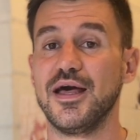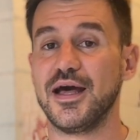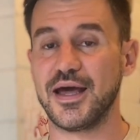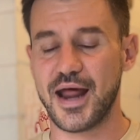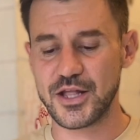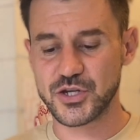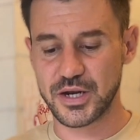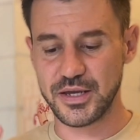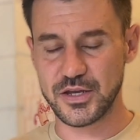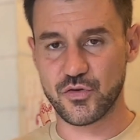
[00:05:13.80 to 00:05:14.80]
It
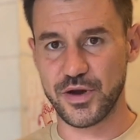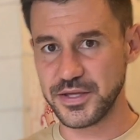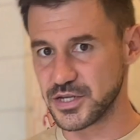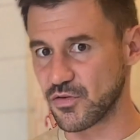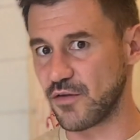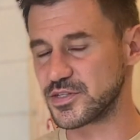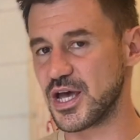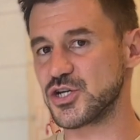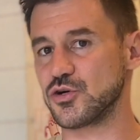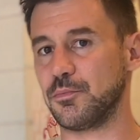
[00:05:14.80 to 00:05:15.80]
actually creates a
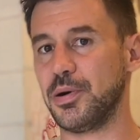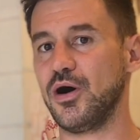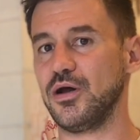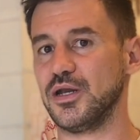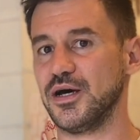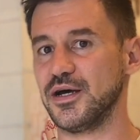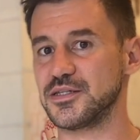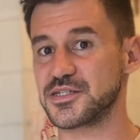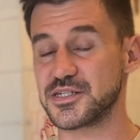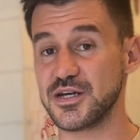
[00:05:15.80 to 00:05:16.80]
gravitational pull
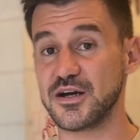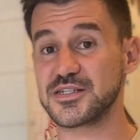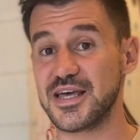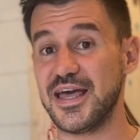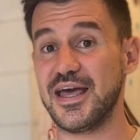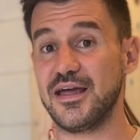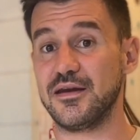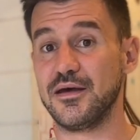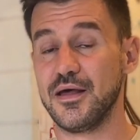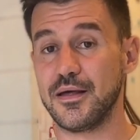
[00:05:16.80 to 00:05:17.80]
and sucks
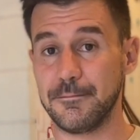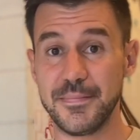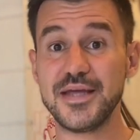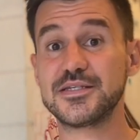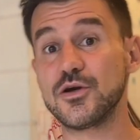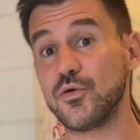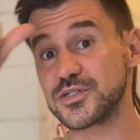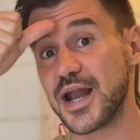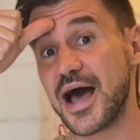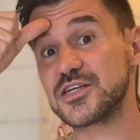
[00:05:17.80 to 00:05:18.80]
in
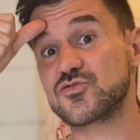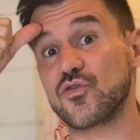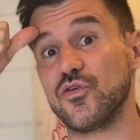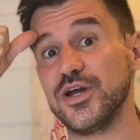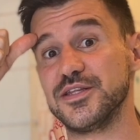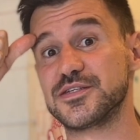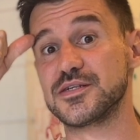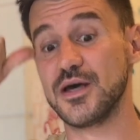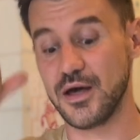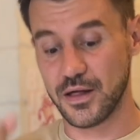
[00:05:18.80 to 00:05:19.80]
meteors and asteroids
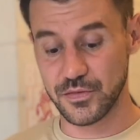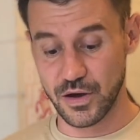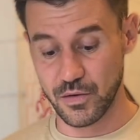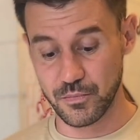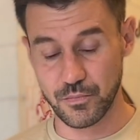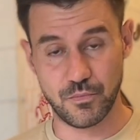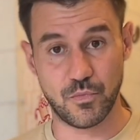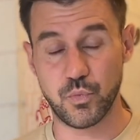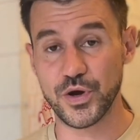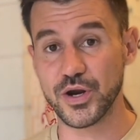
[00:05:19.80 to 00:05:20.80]
that
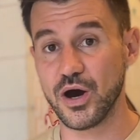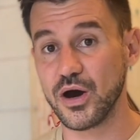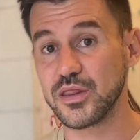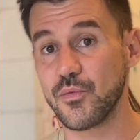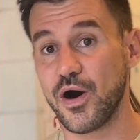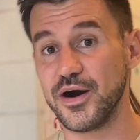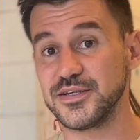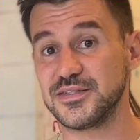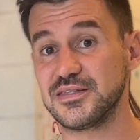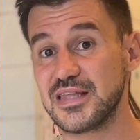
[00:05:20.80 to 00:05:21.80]
would
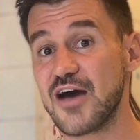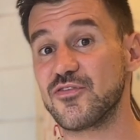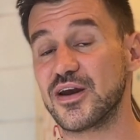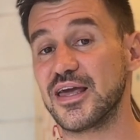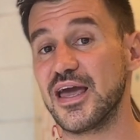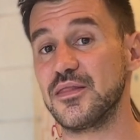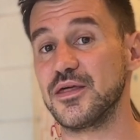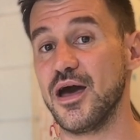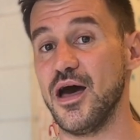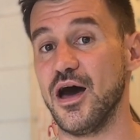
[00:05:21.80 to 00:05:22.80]
otherwise definitely hit
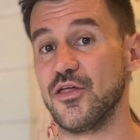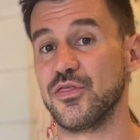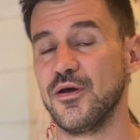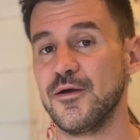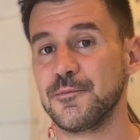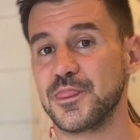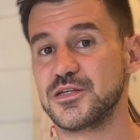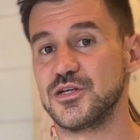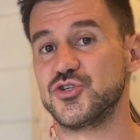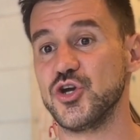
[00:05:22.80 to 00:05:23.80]
the Earth.
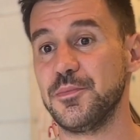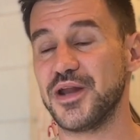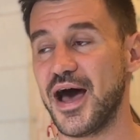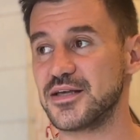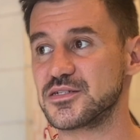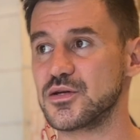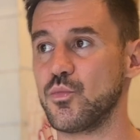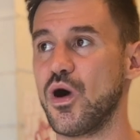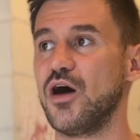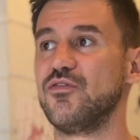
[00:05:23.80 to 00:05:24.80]
So Jupiter has
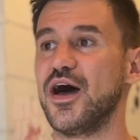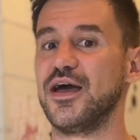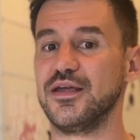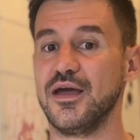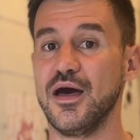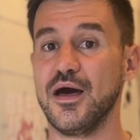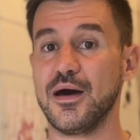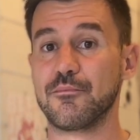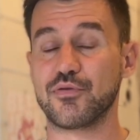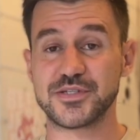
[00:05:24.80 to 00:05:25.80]
somewhat of a
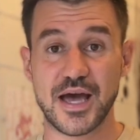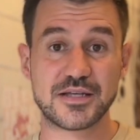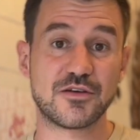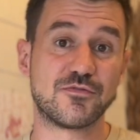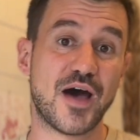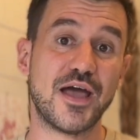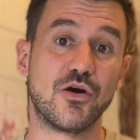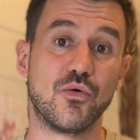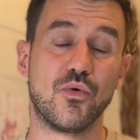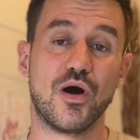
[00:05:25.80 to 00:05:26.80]
protective
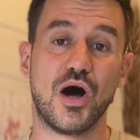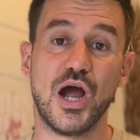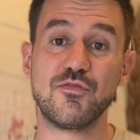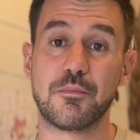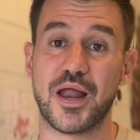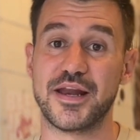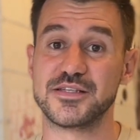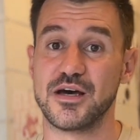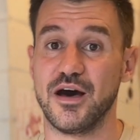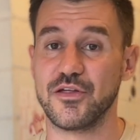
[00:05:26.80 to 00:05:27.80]
veil over
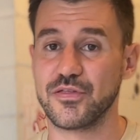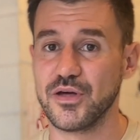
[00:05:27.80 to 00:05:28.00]
planet Earth,